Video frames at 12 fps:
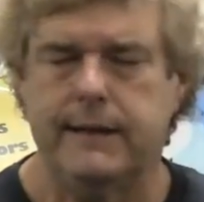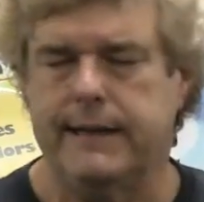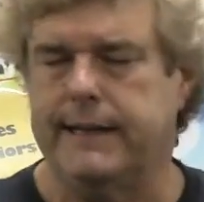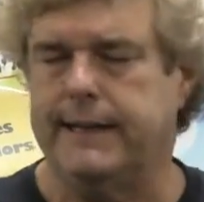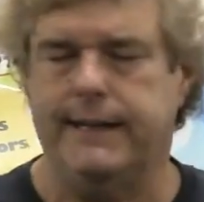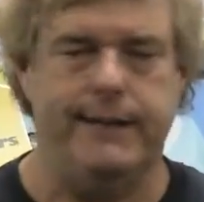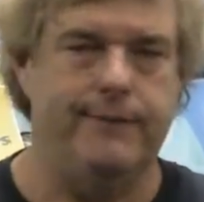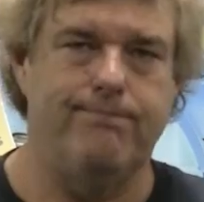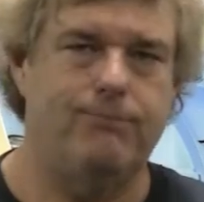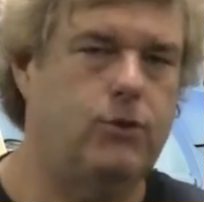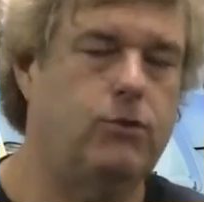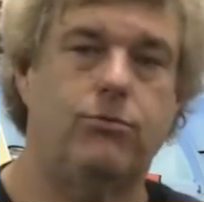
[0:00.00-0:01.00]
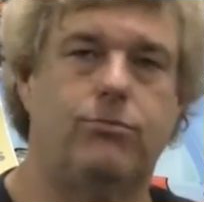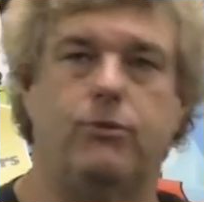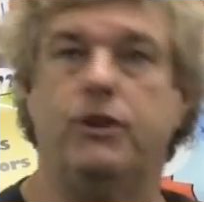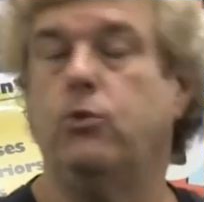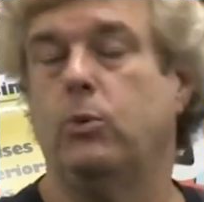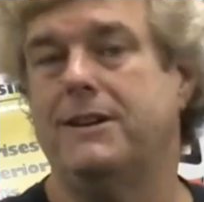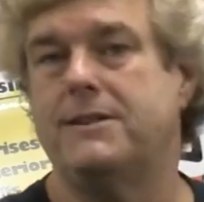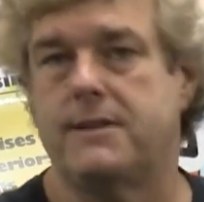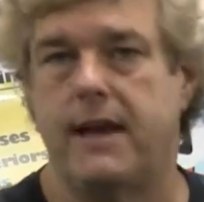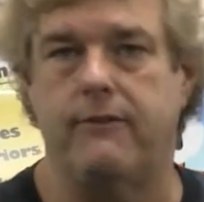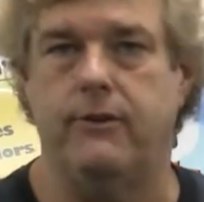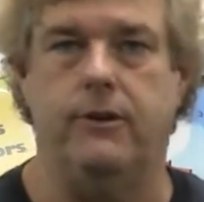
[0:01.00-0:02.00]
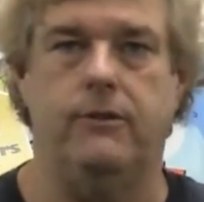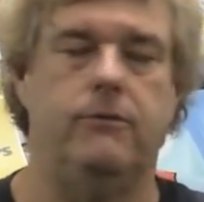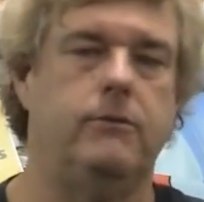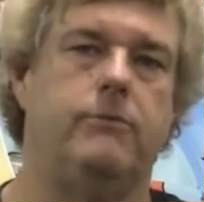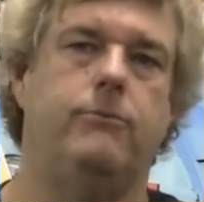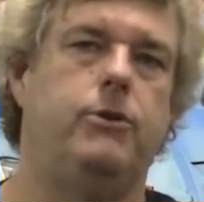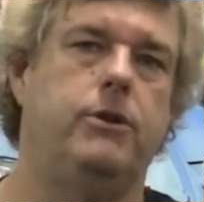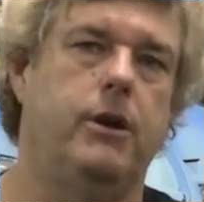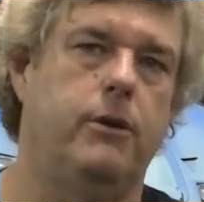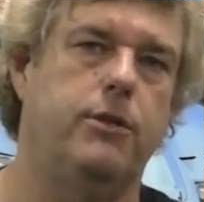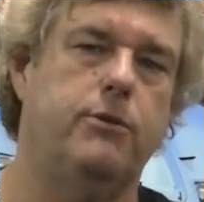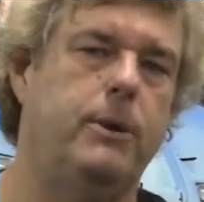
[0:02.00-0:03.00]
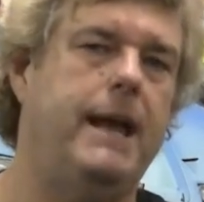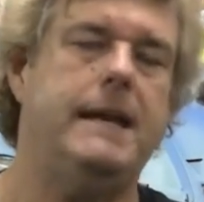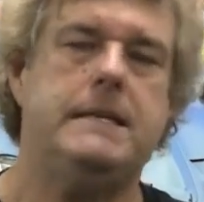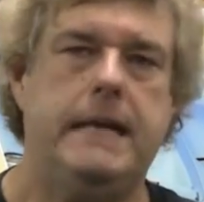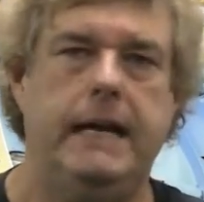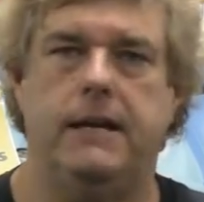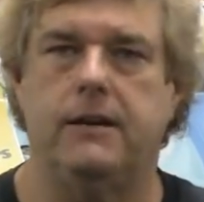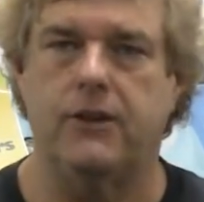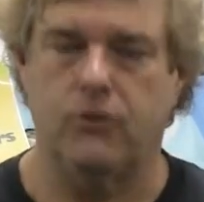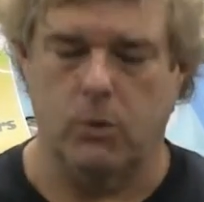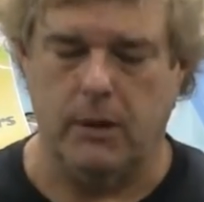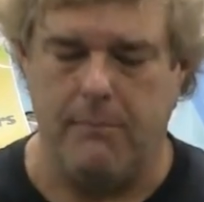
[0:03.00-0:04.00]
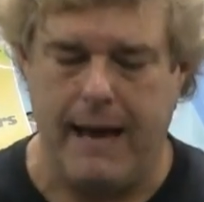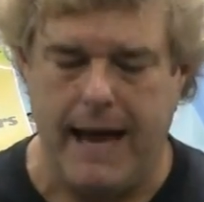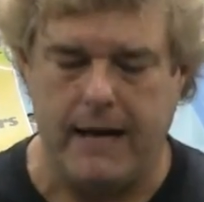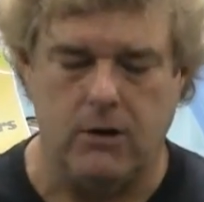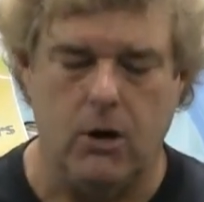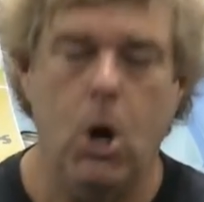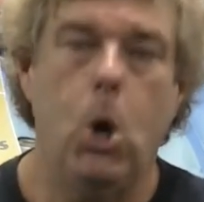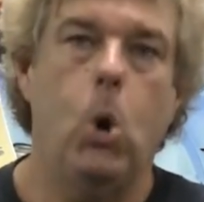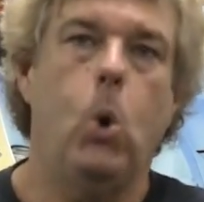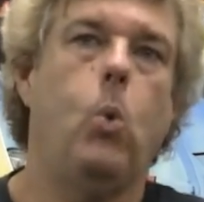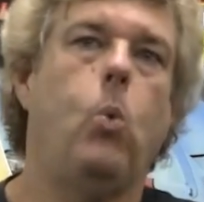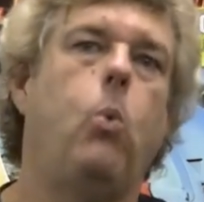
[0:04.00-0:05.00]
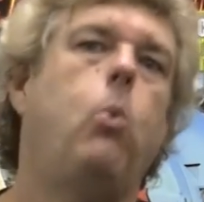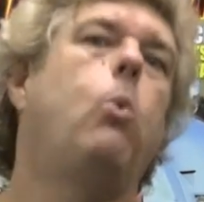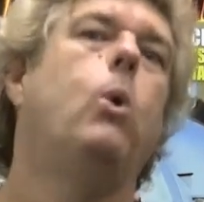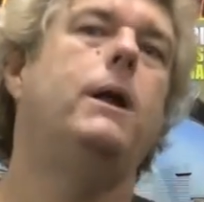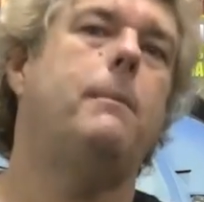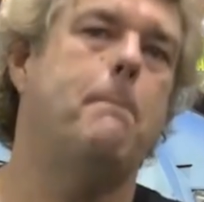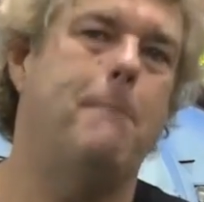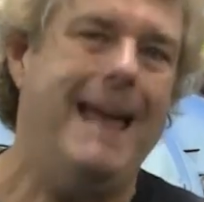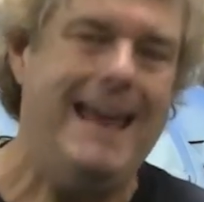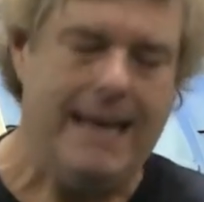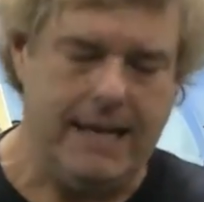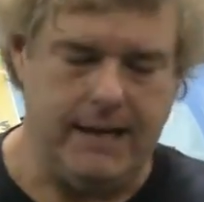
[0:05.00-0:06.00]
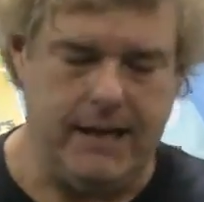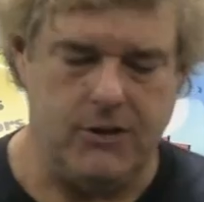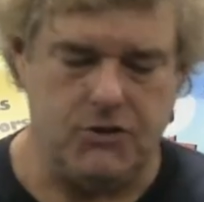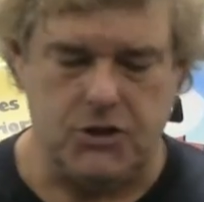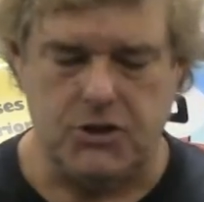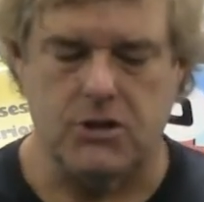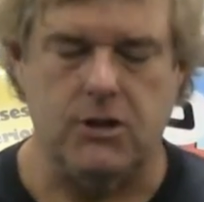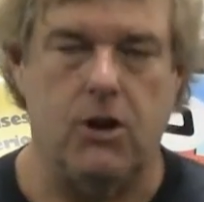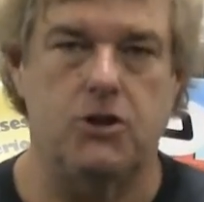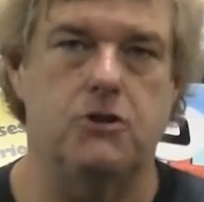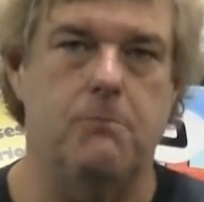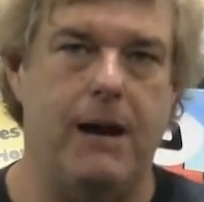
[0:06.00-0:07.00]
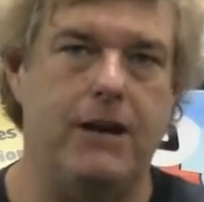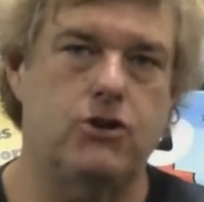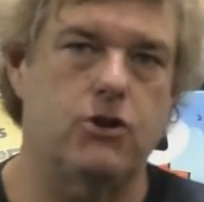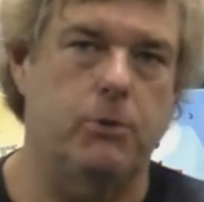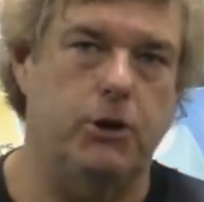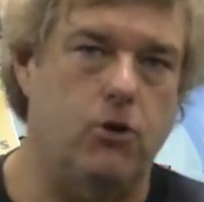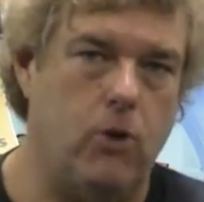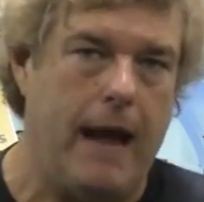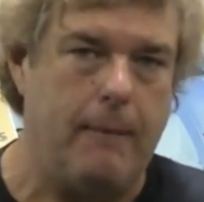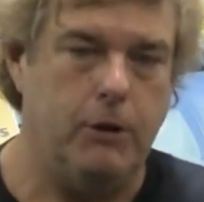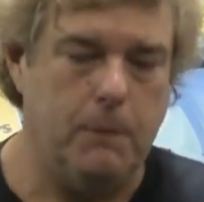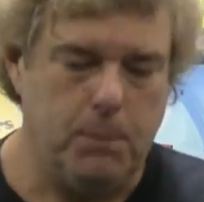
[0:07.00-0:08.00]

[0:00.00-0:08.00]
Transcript: uh, three twenty-seven, you know, three eighteen, it doesn't really matter what make it is, just as long as you make sure when you're grabbing